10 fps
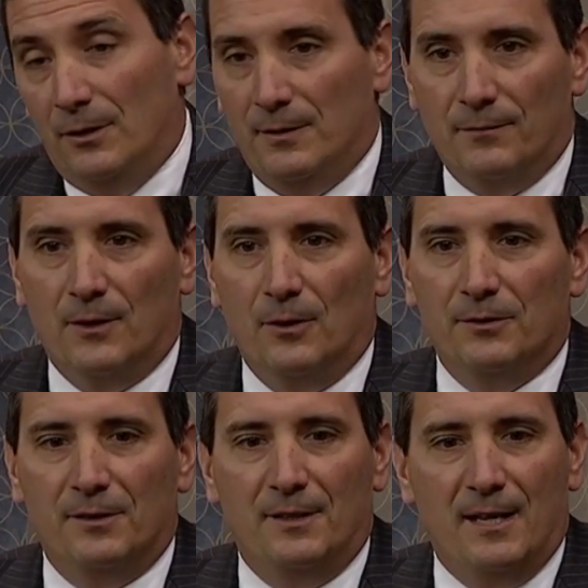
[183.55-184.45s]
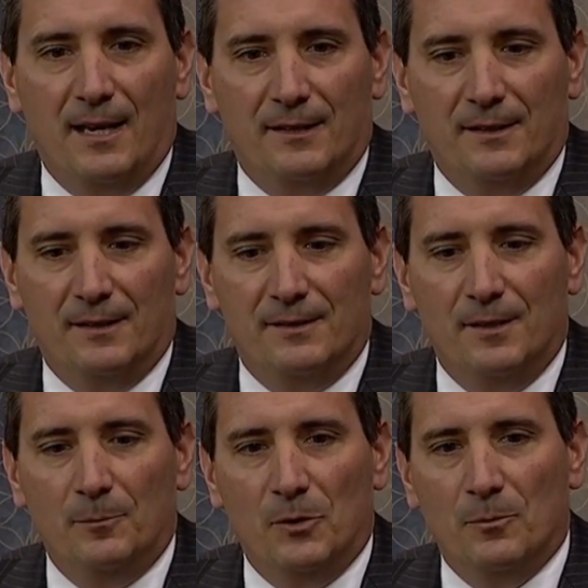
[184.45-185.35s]
difficult to detect
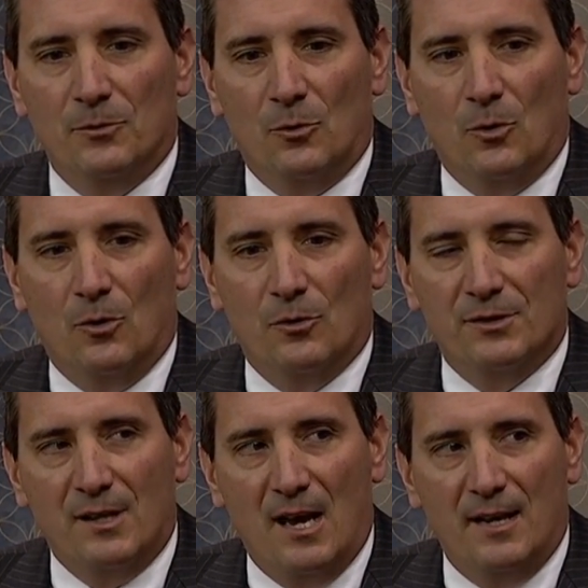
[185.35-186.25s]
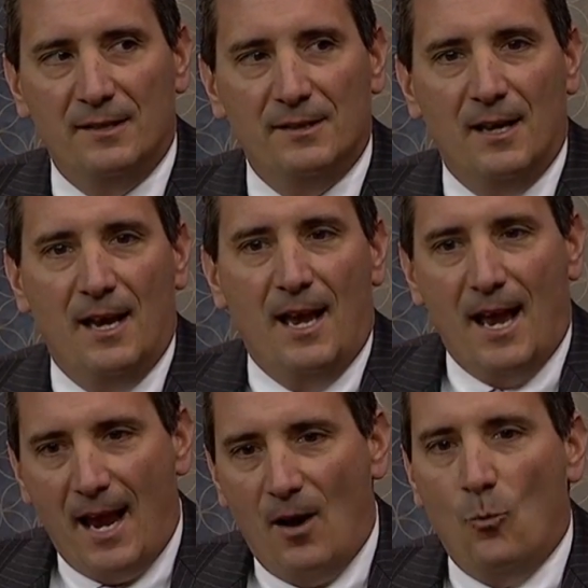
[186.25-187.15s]
symptoms or signs.
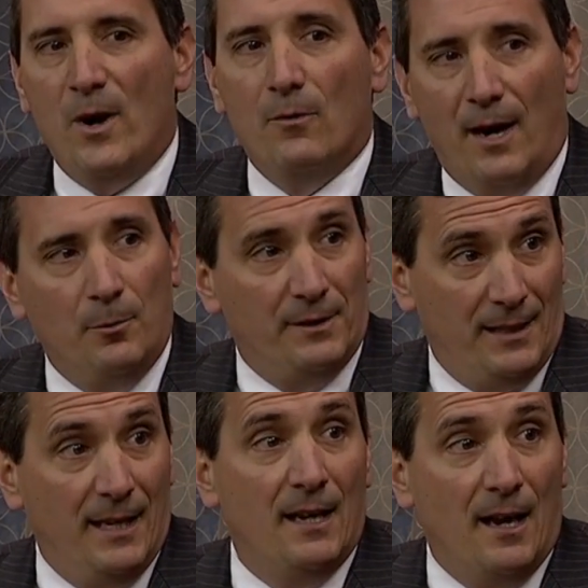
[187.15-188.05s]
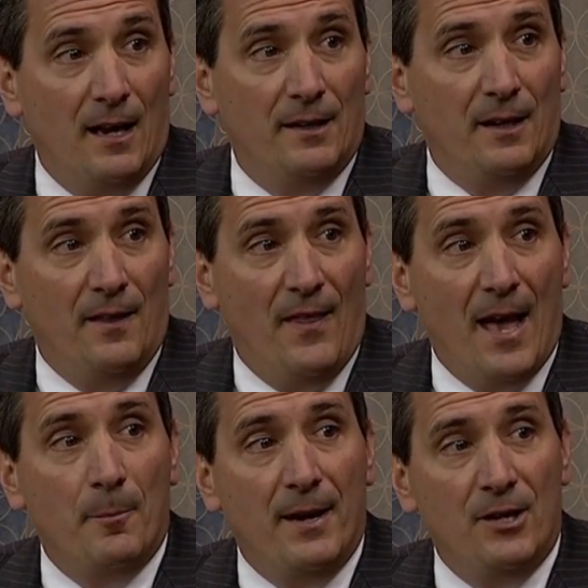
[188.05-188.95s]
We were able to get on
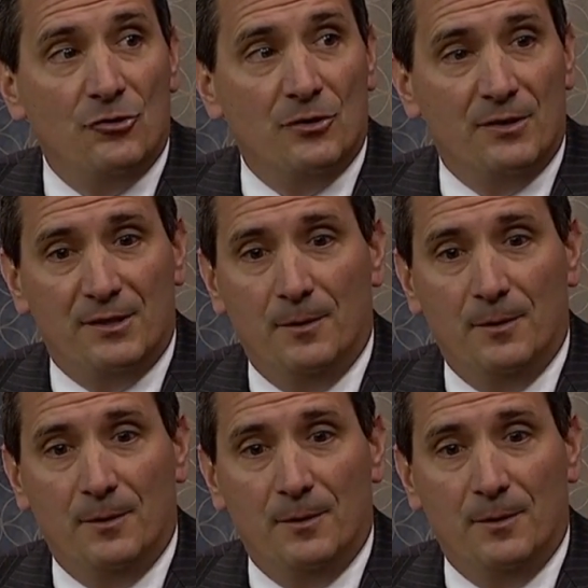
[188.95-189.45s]
that patient's